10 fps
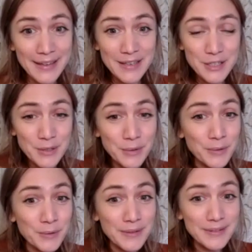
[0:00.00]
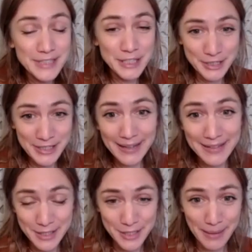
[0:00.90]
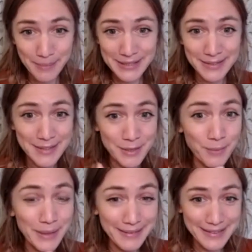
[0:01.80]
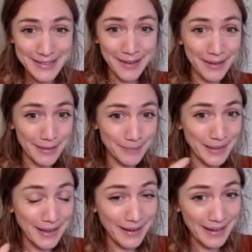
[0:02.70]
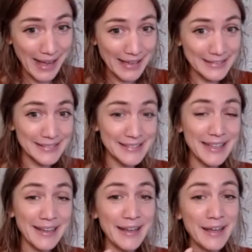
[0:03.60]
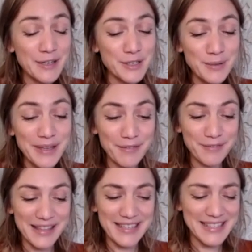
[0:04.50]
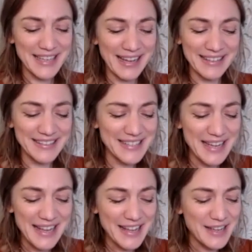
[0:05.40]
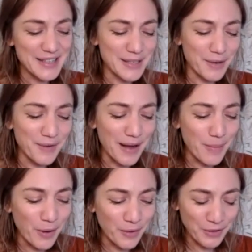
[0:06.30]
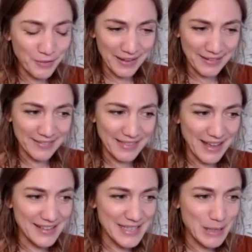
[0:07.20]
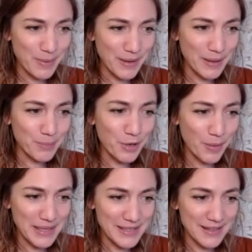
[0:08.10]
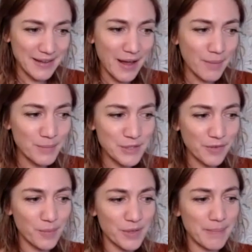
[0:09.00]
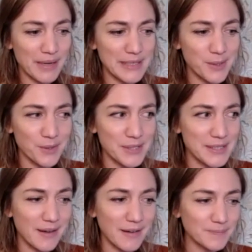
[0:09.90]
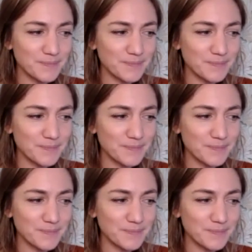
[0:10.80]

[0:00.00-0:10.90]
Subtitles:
to share these chapters a week at a time, and to gift this. And so I'm honoring that deeper promise that comes from within my soul star.